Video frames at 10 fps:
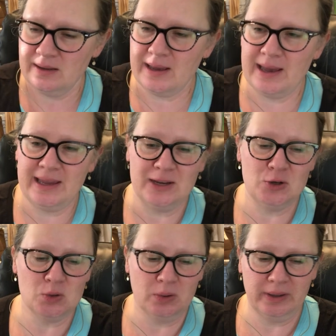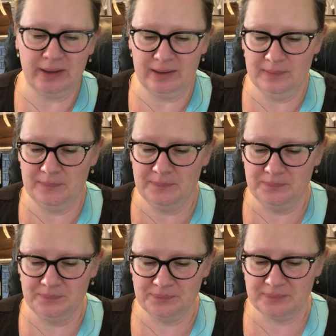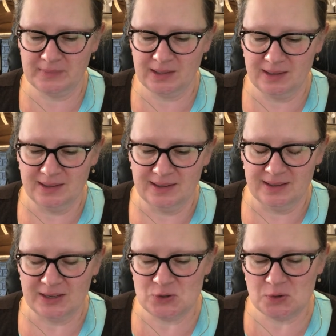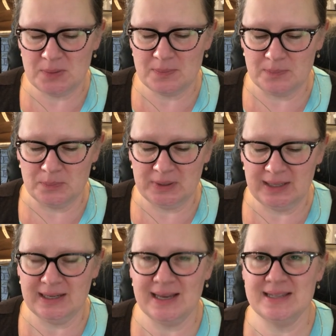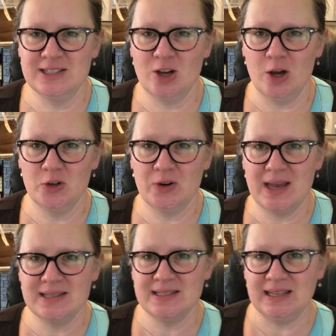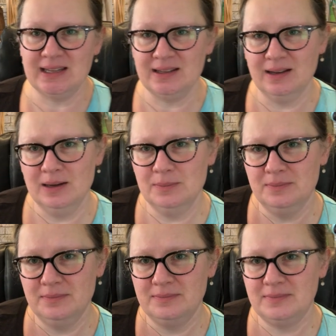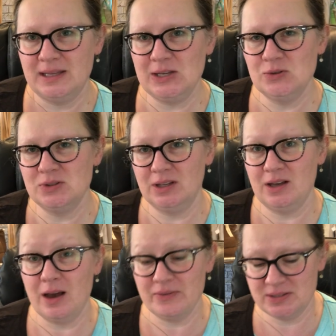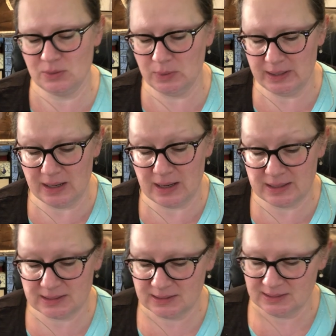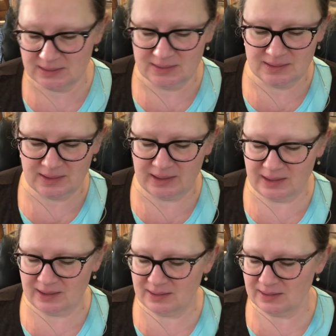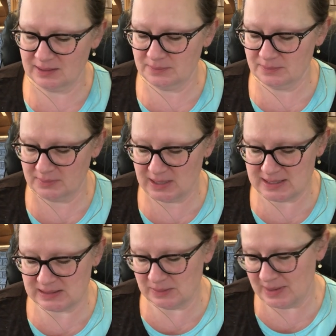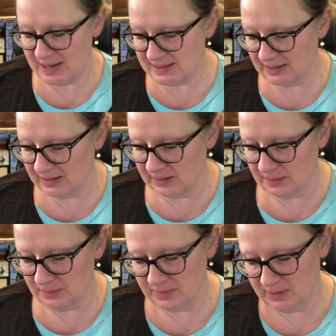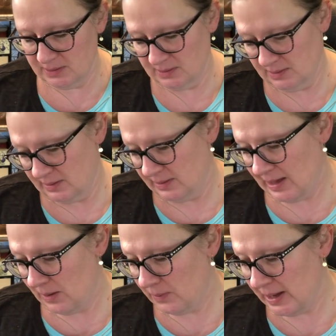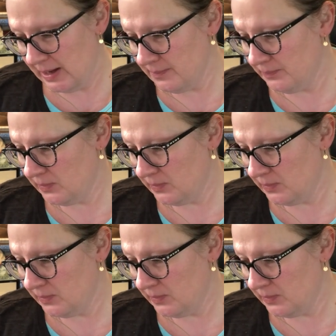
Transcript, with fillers: I enjoy, um, enjoy putting nice contrasting, um, heels and cuffs and whatnot and, um, customizing them that way